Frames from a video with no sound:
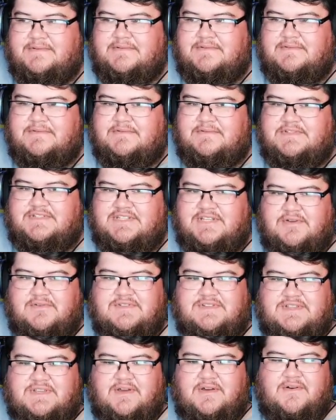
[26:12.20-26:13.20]

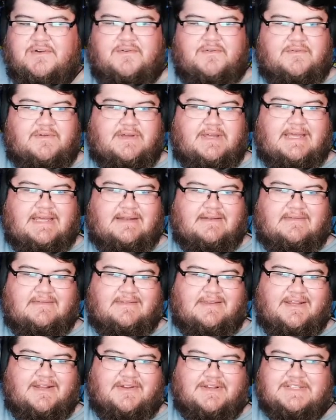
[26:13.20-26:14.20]
so-so, and
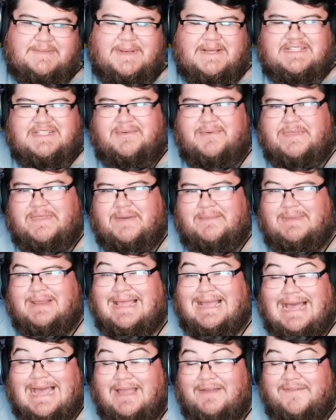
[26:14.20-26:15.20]
you know, especially with them,
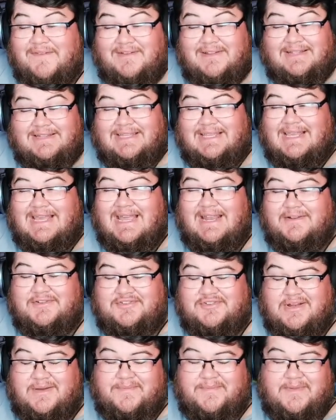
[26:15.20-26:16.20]
I feel like they kind of
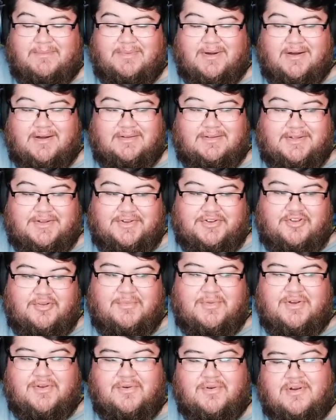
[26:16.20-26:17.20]
dropped the ball on
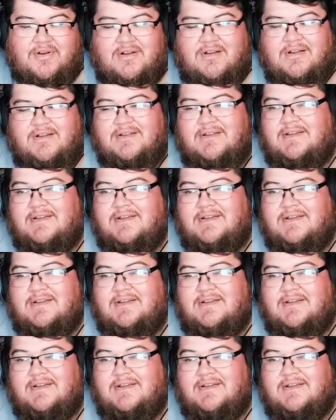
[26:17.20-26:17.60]
Numenor.